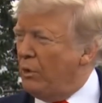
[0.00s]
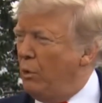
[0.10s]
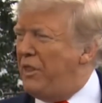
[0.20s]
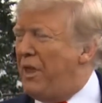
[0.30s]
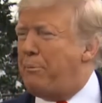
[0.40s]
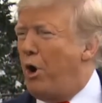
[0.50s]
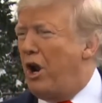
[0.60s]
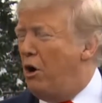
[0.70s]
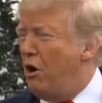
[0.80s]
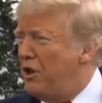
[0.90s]
where they
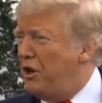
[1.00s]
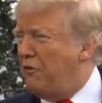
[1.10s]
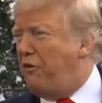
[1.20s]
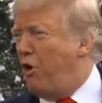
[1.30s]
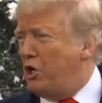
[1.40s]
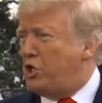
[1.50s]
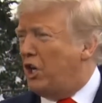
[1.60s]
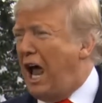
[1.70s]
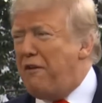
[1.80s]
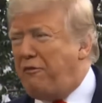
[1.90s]
brought her on the
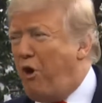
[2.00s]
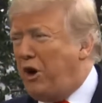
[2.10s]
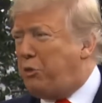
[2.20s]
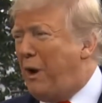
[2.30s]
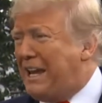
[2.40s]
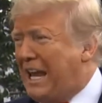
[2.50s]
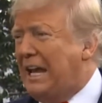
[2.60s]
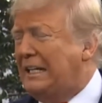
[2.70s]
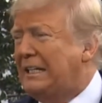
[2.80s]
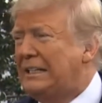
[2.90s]
July 4th weekend.